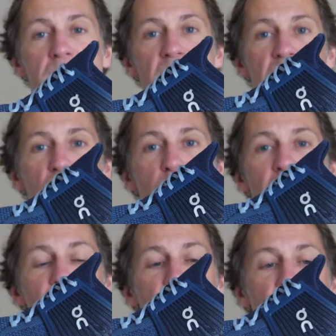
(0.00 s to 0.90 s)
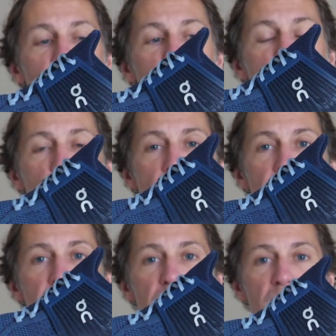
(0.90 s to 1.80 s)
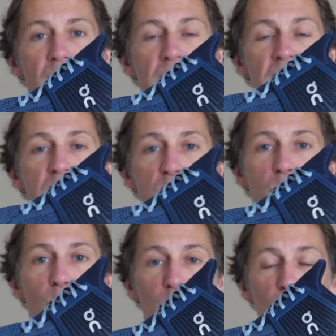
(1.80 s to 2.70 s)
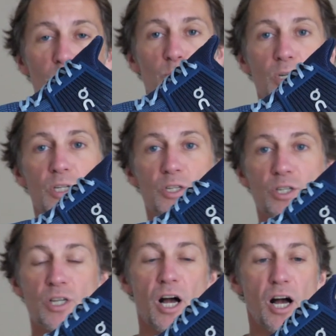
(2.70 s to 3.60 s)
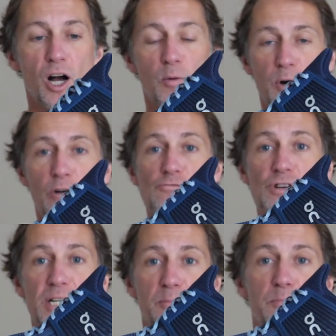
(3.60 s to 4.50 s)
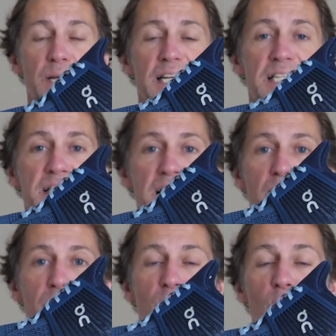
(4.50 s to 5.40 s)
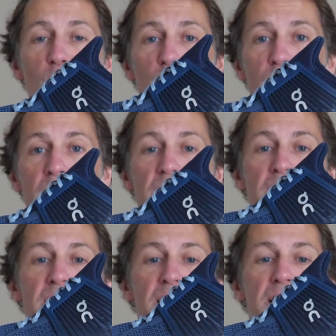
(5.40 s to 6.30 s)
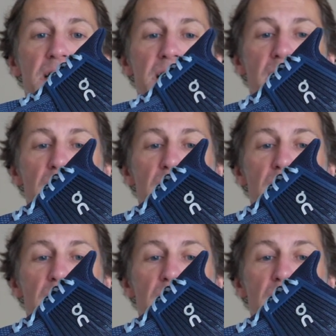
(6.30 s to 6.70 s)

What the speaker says: Next we have the Cloud Swift, and this model was a real big step forward in